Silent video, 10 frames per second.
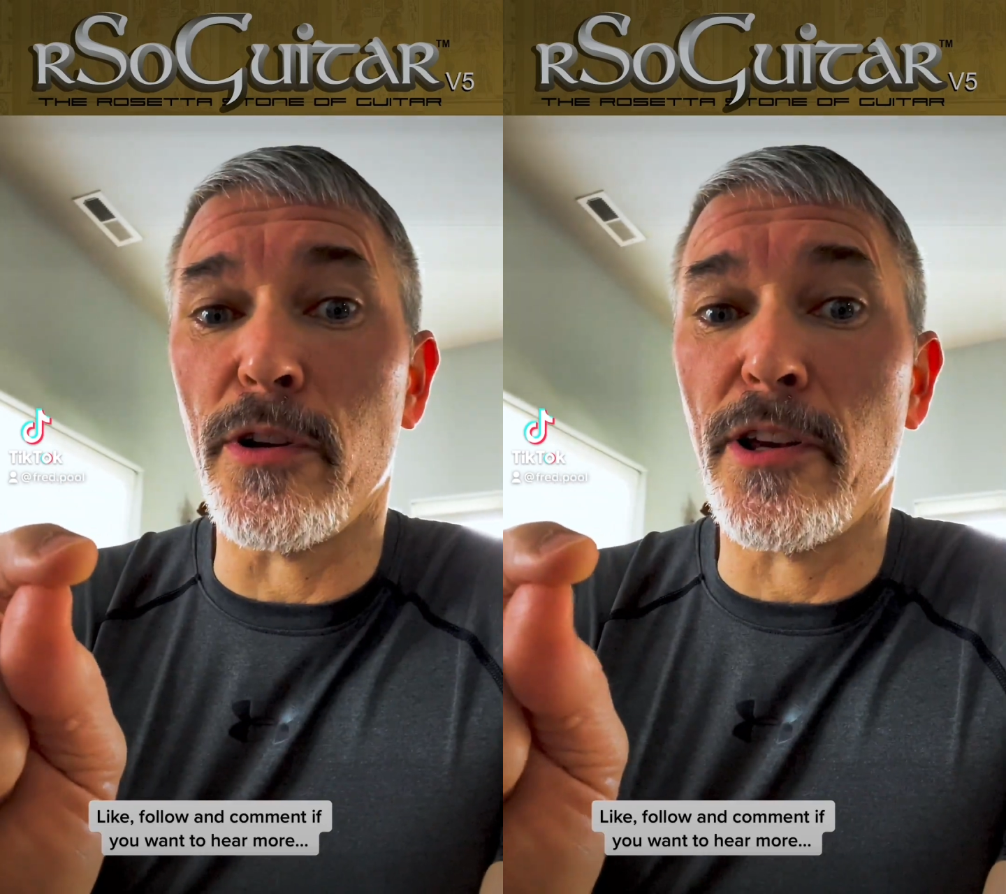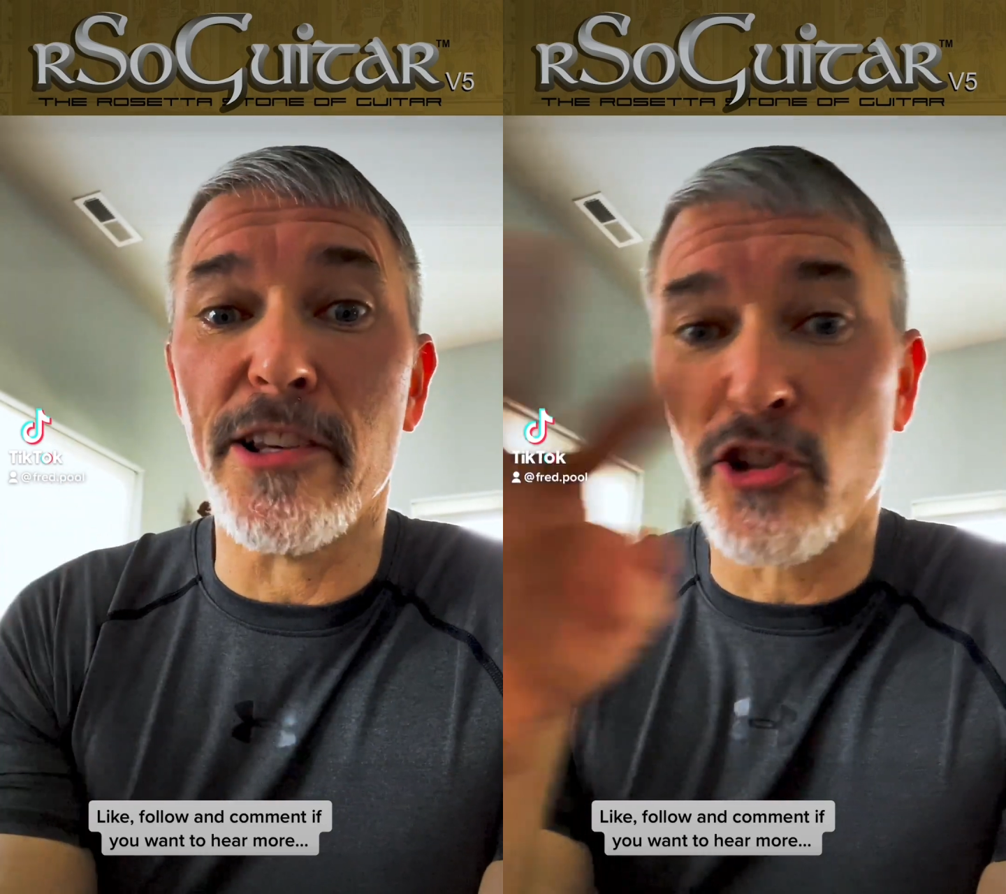
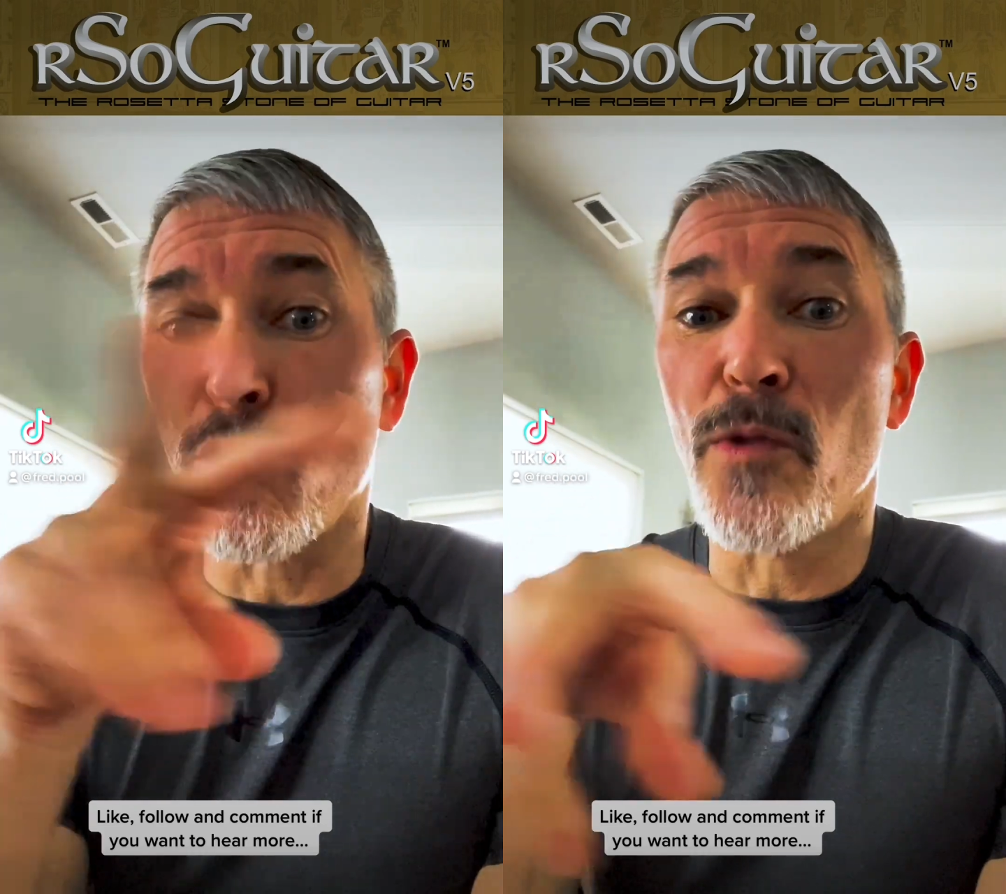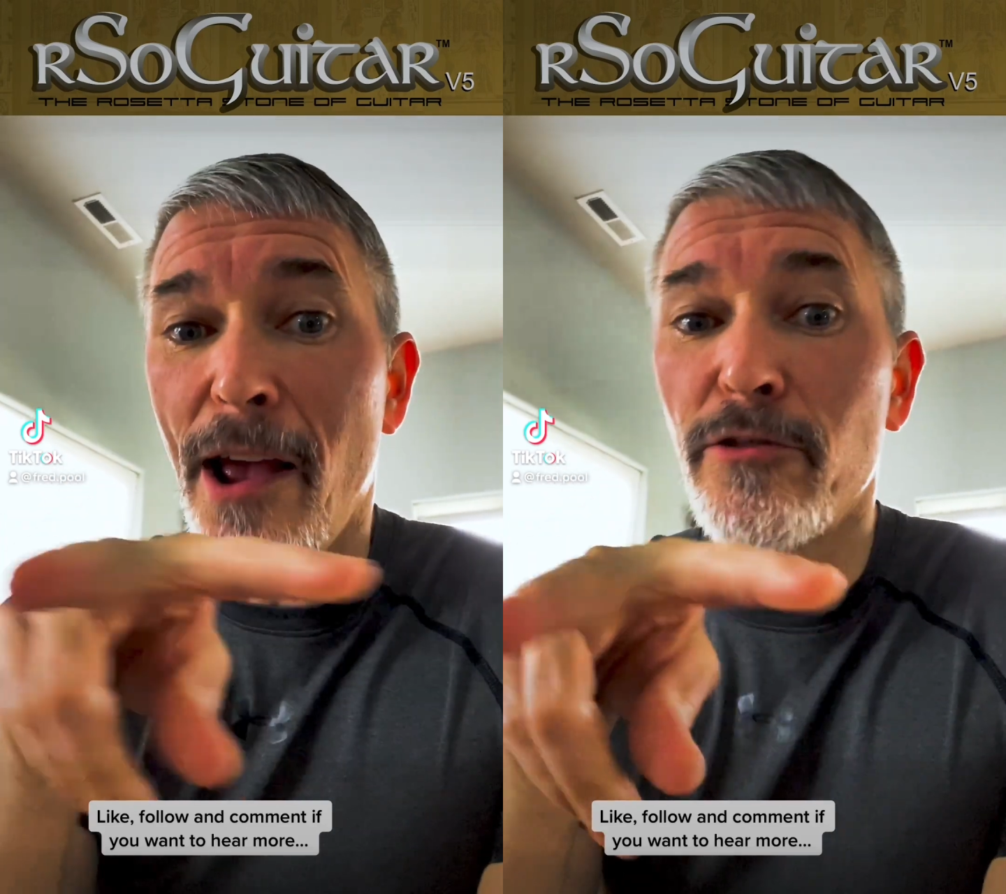is
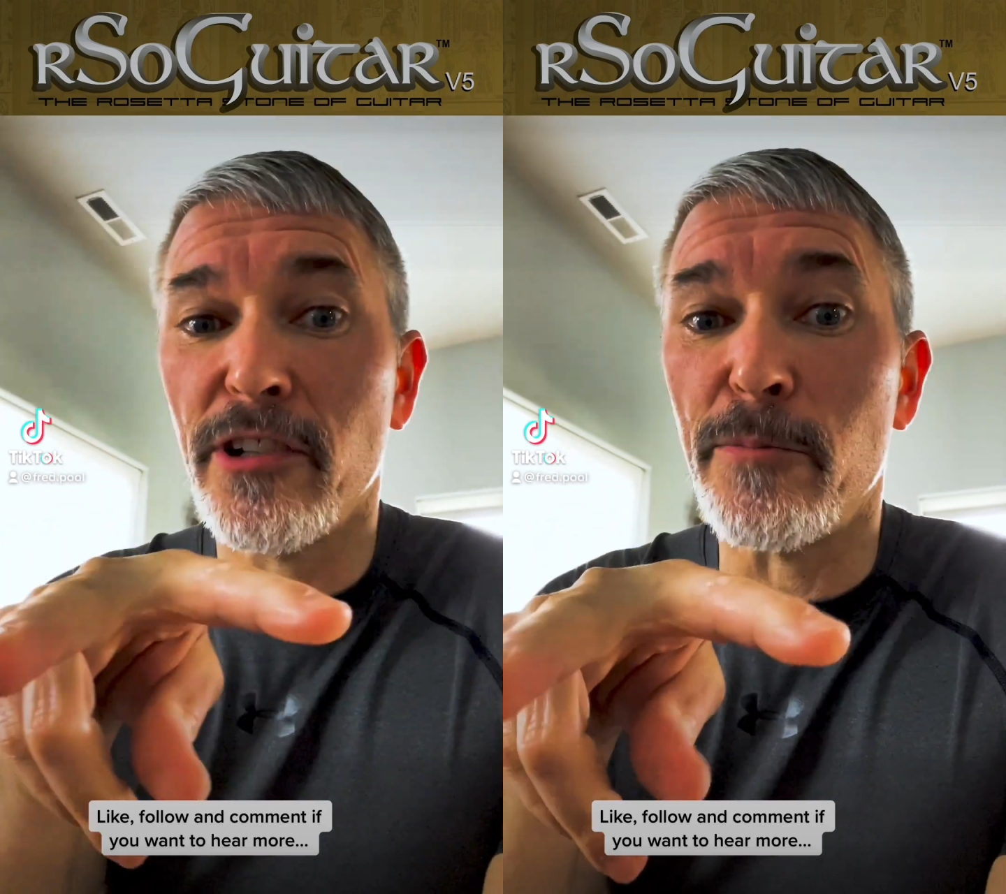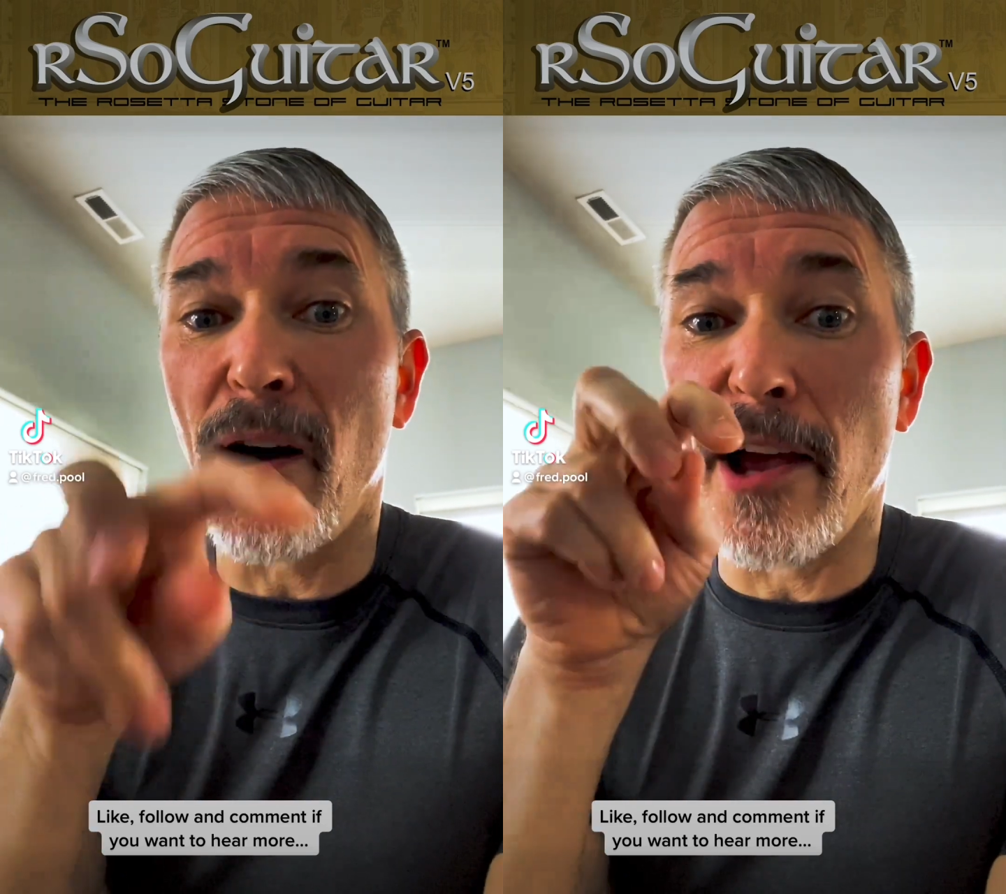
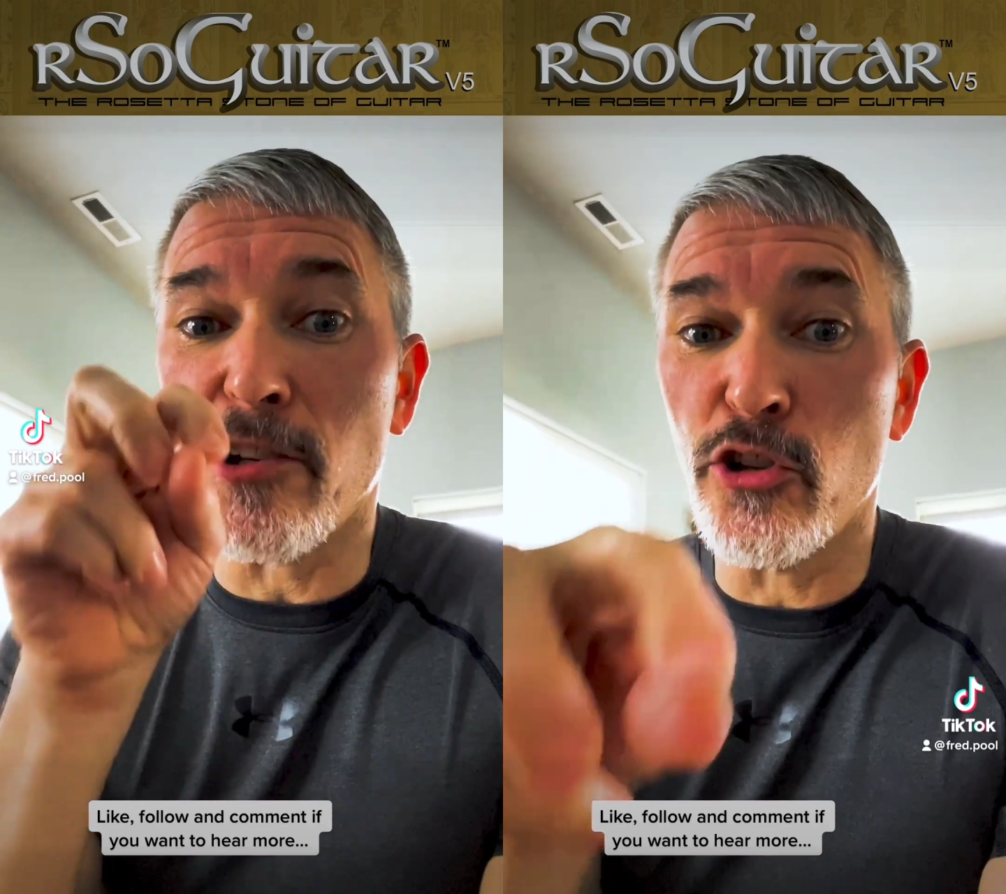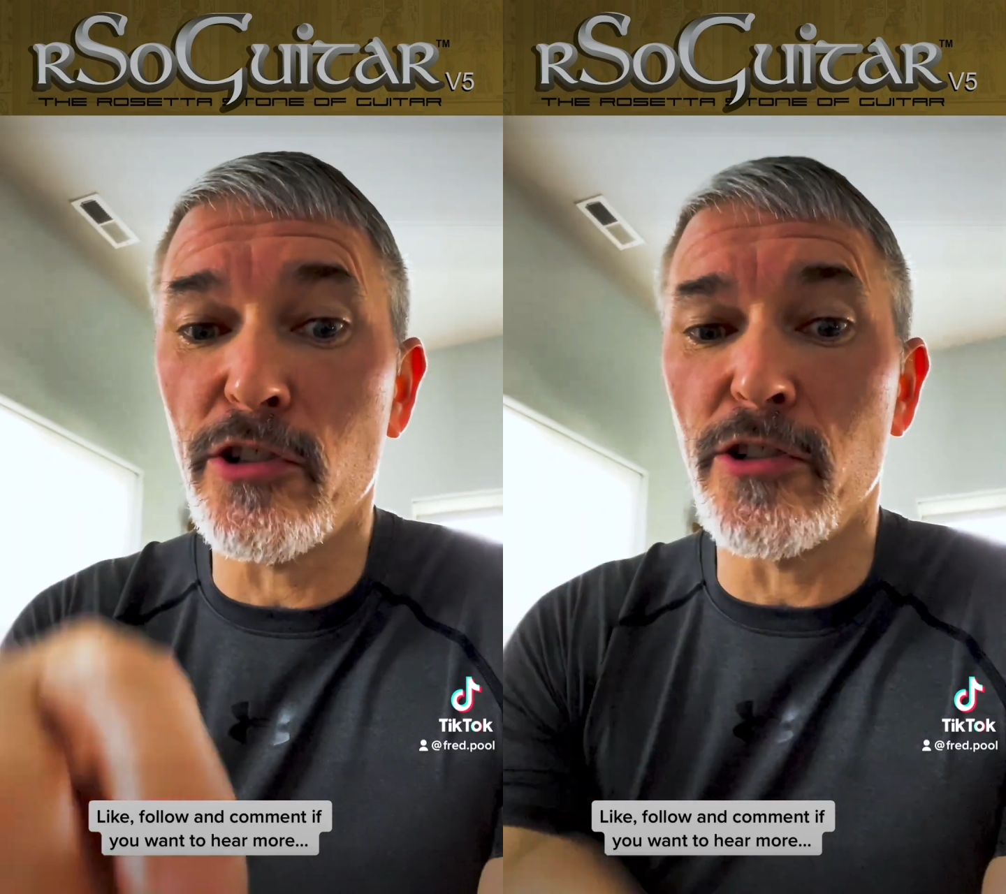surrounded by good